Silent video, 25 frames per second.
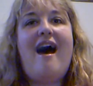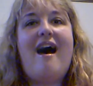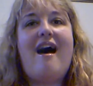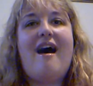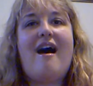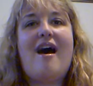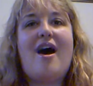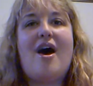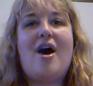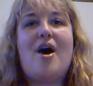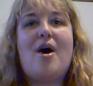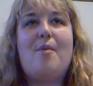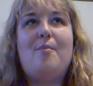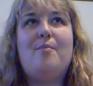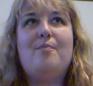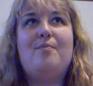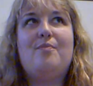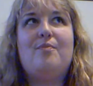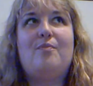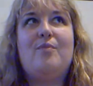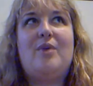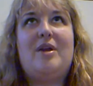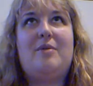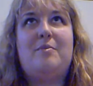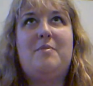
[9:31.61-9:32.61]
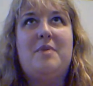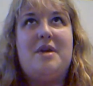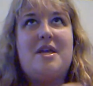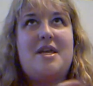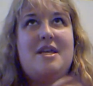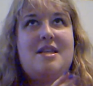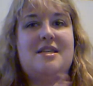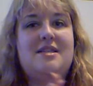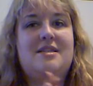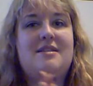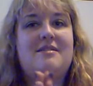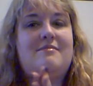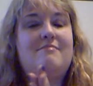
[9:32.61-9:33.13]
Um, we've
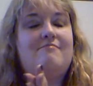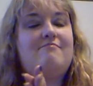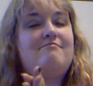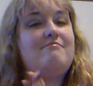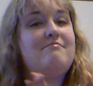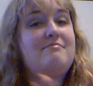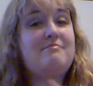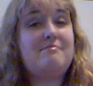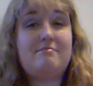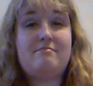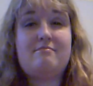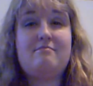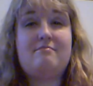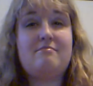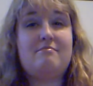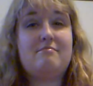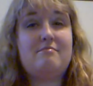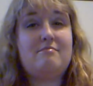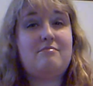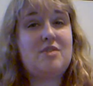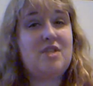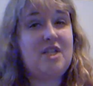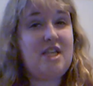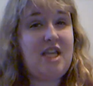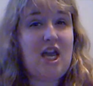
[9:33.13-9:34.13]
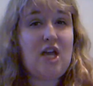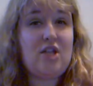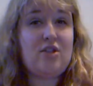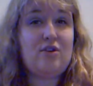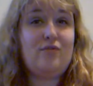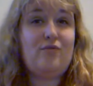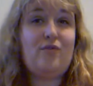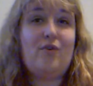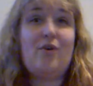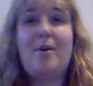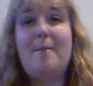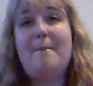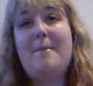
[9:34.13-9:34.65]
been
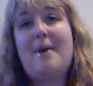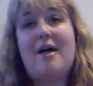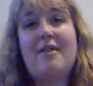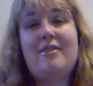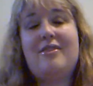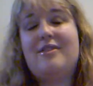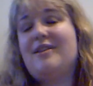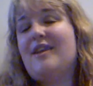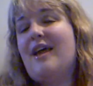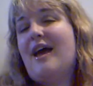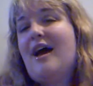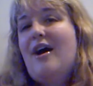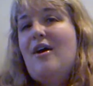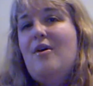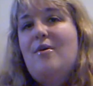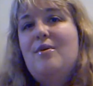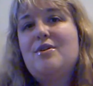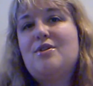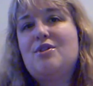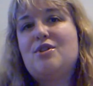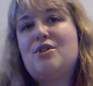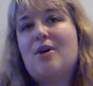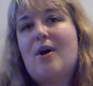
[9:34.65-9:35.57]
together for a month now,